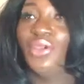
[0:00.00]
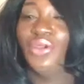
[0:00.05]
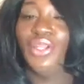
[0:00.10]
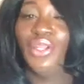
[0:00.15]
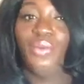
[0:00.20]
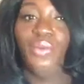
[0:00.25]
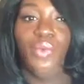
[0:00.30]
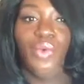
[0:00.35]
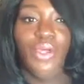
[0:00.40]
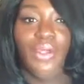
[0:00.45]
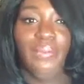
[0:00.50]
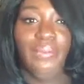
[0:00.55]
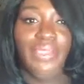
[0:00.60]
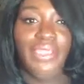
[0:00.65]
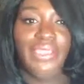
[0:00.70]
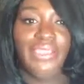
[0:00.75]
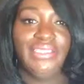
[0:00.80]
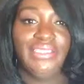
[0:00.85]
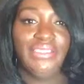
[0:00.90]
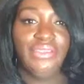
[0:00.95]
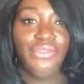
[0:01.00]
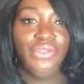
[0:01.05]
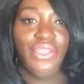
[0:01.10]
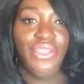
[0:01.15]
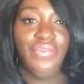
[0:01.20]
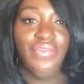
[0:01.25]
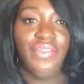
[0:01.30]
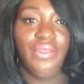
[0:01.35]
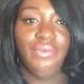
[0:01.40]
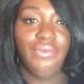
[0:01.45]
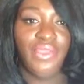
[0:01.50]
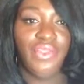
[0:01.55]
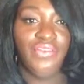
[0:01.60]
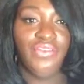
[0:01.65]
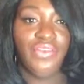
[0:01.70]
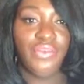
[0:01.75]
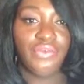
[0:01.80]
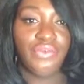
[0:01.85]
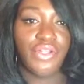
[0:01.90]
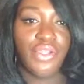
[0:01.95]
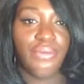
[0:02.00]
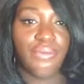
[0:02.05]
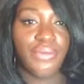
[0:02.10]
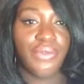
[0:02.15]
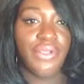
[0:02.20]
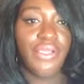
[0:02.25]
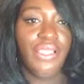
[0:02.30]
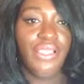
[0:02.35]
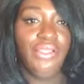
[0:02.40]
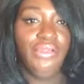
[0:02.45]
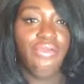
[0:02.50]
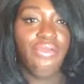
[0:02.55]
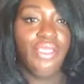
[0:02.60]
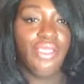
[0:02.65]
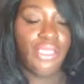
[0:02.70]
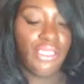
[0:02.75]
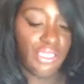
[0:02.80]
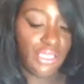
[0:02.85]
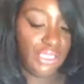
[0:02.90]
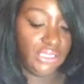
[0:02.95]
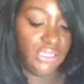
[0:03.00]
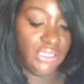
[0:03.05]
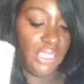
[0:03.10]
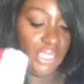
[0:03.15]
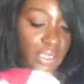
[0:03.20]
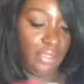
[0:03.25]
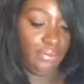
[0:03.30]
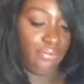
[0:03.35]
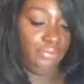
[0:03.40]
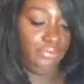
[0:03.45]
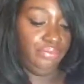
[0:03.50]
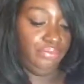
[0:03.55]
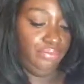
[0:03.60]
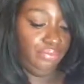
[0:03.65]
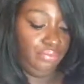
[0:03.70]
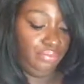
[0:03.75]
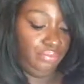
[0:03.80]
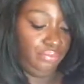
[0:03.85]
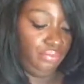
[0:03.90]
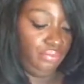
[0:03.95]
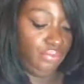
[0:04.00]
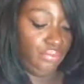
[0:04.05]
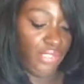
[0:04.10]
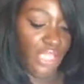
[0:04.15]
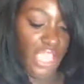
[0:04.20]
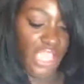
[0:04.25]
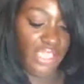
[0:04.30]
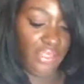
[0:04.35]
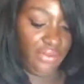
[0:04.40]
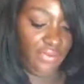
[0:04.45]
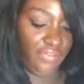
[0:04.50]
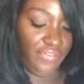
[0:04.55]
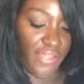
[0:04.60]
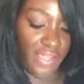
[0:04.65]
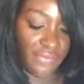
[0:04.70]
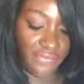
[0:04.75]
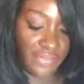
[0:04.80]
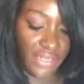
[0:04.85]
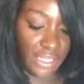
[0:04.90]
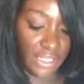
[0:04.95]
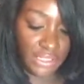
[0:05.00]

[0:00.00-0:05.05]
31 because you give them your phone number and you get a discount. Like $5